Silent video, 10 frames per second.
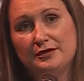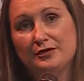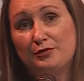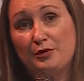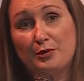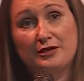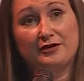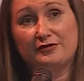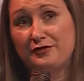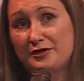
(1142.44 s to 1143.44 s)
we won our
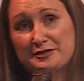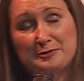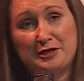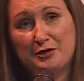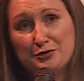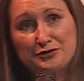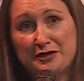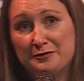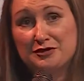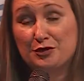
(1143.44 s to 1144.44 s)
first big
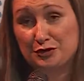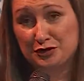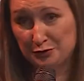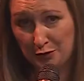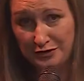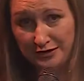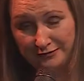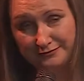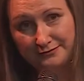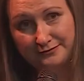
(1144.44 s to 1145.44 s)
contract with Scottish Water,
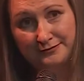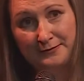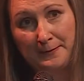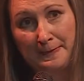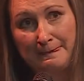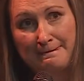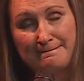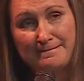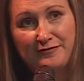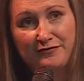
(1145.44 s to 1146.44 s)

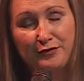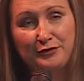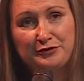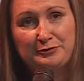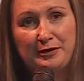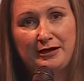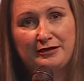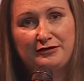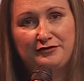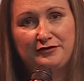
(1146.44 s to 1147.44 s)
followed
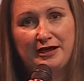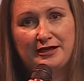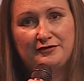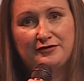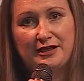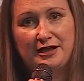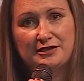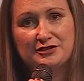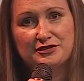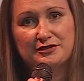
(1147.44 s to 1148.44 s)
by 5
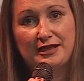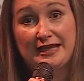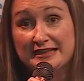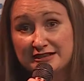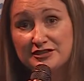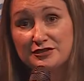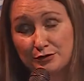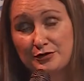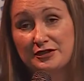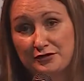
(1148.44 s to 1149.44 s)
large English
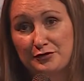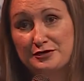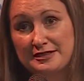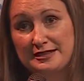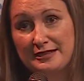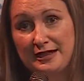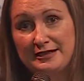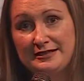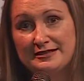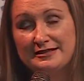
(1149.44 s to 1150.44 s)
local authority
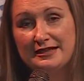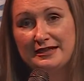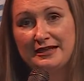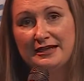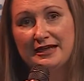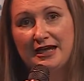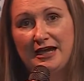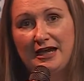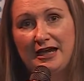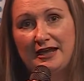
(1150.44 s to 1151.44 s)
clients.
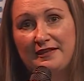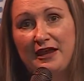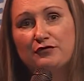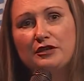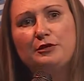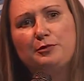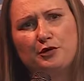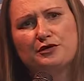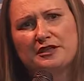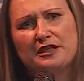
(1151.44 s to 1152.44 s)
And that really put
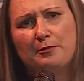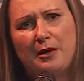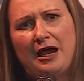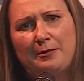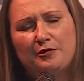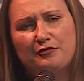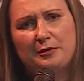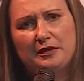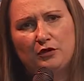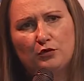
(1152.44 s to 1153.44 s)
us on the map of
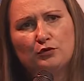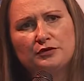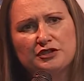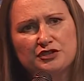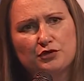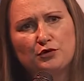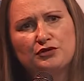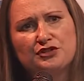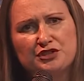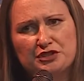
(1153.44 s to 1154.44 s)
being the only
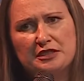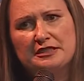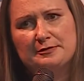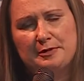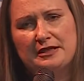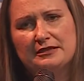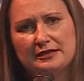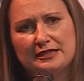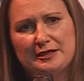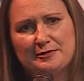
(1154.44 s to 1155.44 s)
Scottish
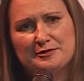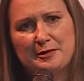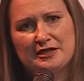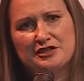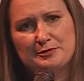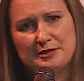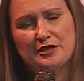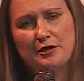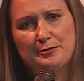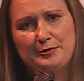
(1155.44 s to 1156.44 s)
independent claims management
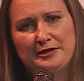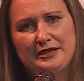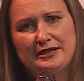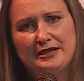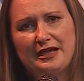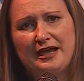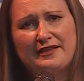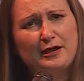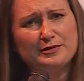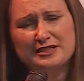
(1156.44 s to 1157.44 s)
company. And
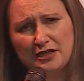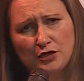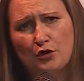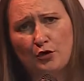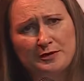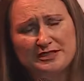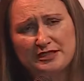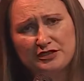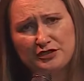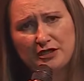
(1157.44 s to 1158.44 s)
that was an enormous
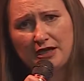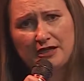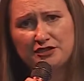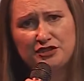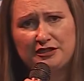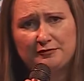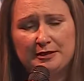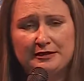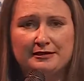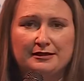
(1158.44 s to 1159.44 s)
an
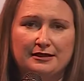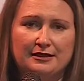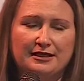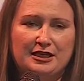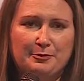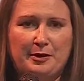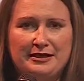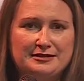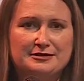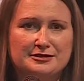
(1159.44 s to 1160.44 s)
achievement. The
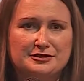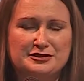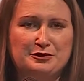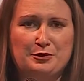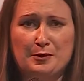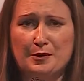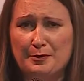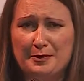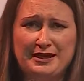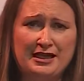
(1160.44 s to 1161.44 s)
competitors that we were
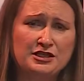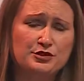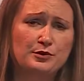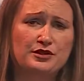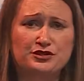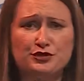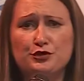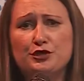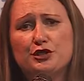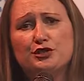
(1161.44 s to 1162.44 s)
up against were the
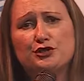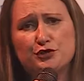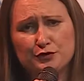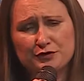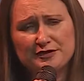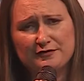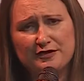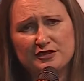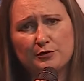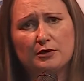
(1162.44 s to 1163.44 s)
Zurich Insurance of
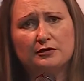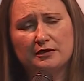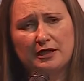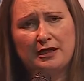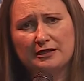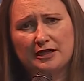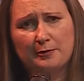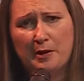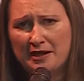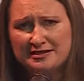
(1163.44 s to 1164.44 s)
this world, the Gallagher
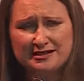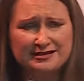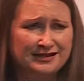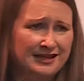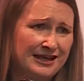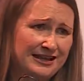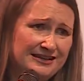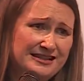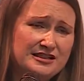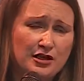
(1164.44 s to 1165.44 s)
Bassett.
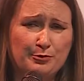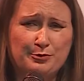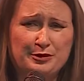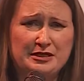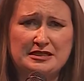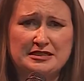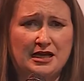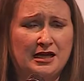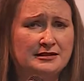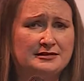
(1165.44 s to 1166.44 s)
These companies
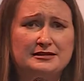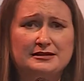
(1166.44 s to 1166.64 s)
had